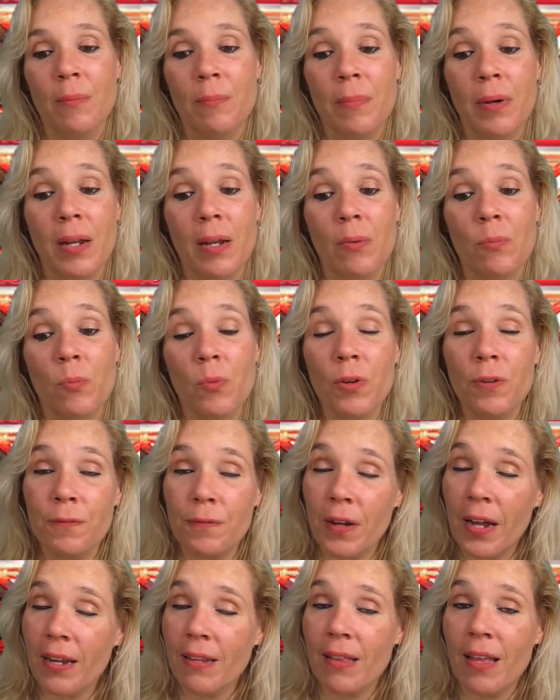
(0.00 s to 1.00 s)
But we'll
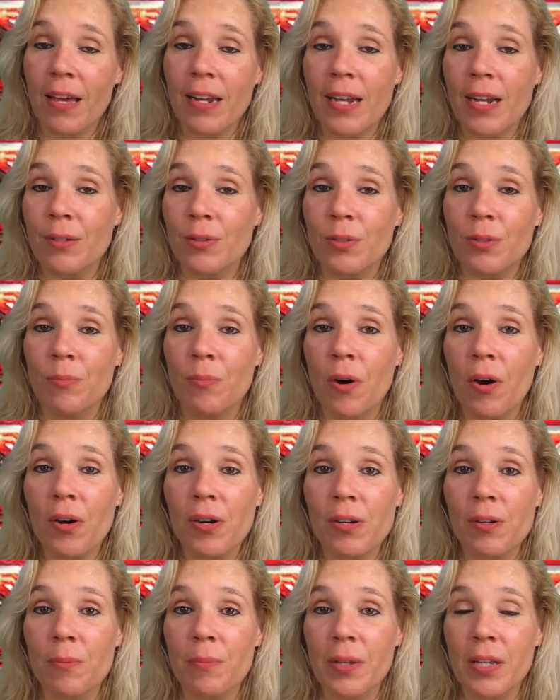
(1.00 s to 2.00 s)
find that out
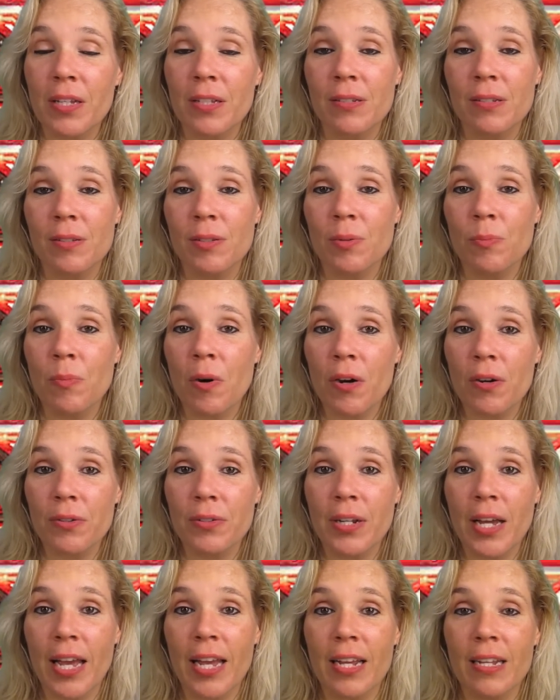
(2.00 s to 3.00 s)
tomorrow because
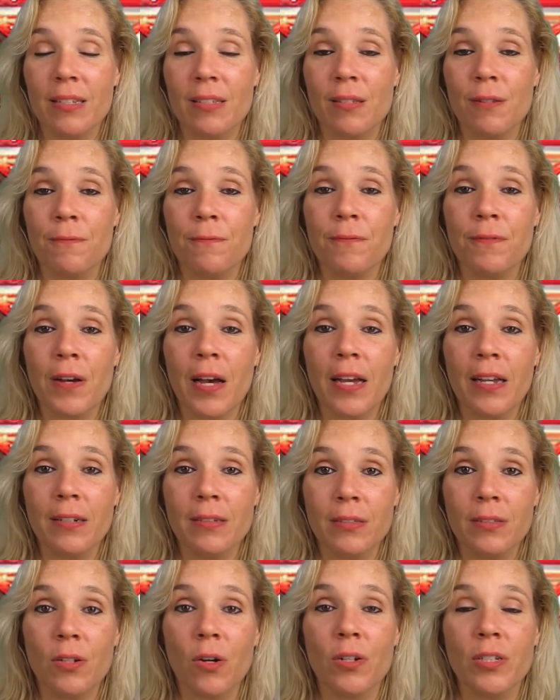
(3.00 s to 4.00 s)
tomorrow night is the
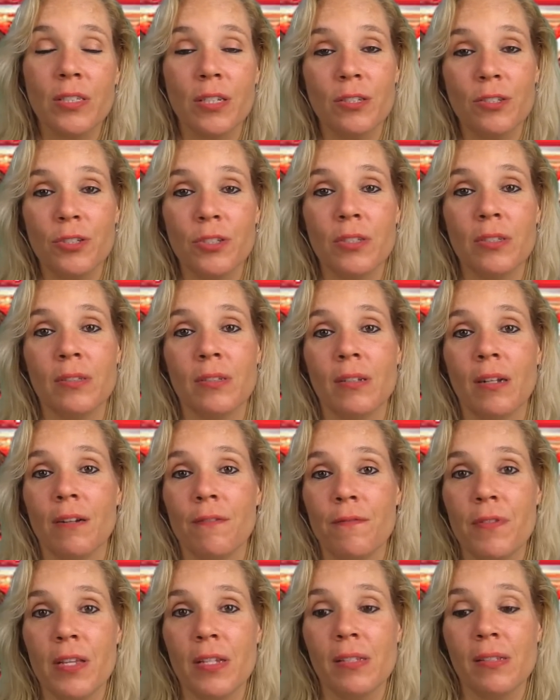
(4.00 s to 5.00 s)
final audition
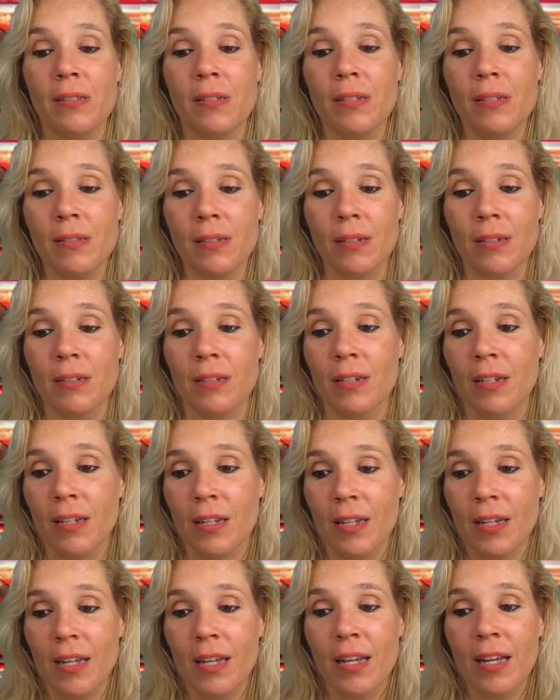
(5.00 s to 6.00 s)
of this season.
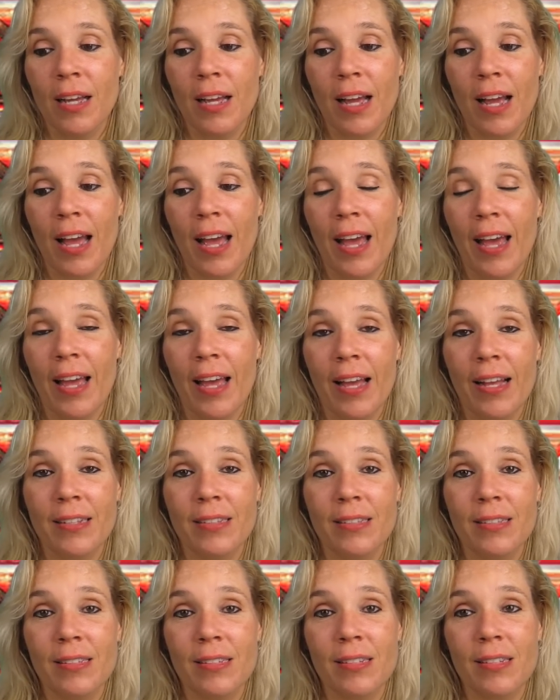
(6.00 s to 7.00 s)

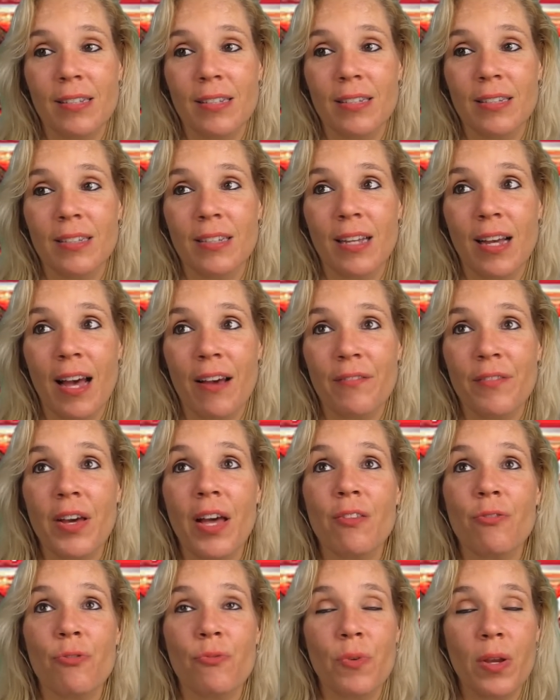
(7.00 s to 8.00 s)
And I've
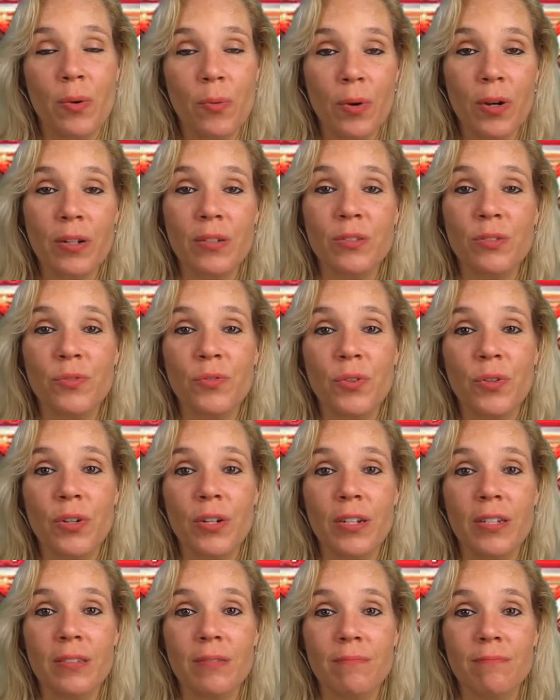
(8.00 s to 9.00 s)
got three words
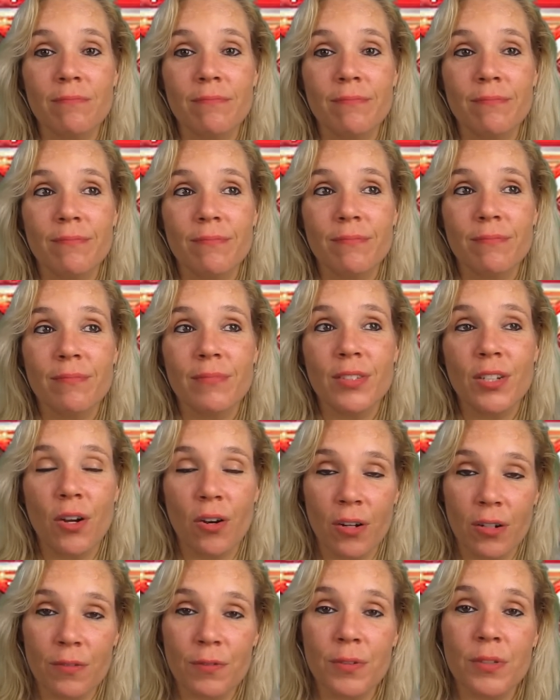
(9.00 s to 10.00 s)
for it.
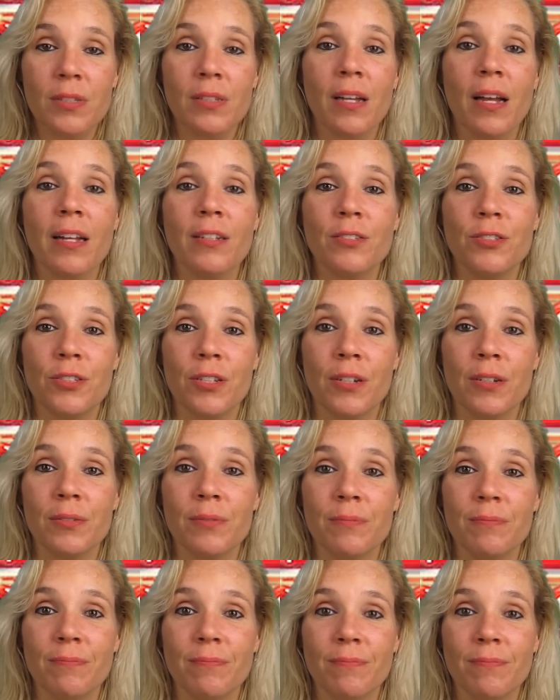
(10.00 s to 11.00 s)
Carnival
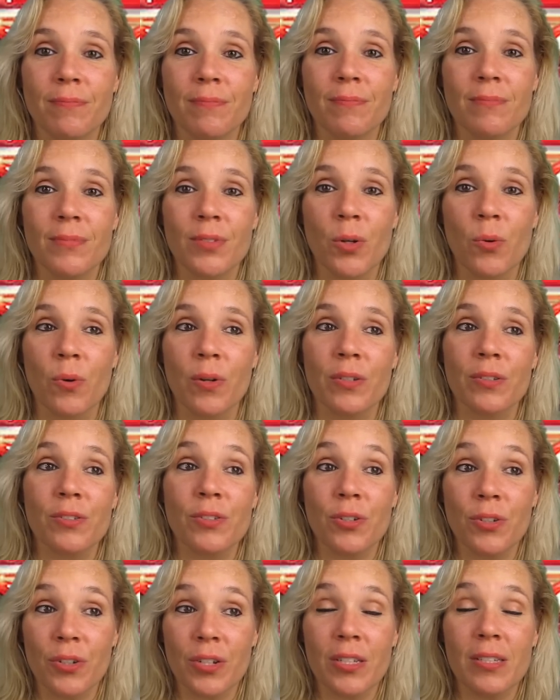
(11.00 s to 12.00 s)
Sideshow. Or
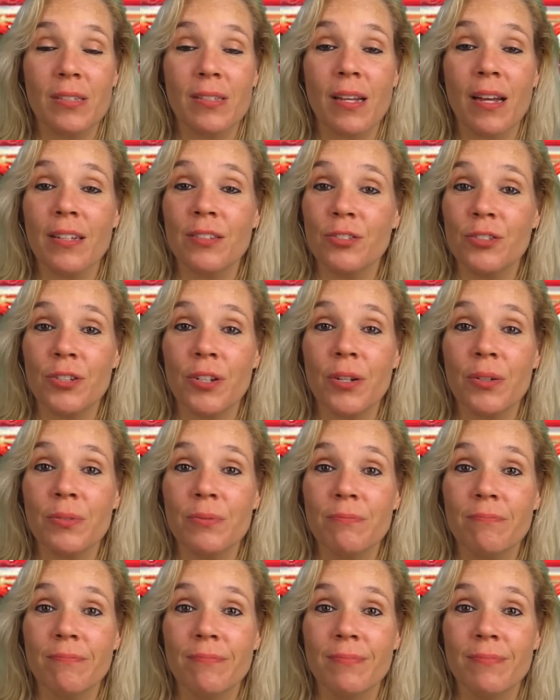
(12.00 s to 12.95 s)
Circus Sideshow.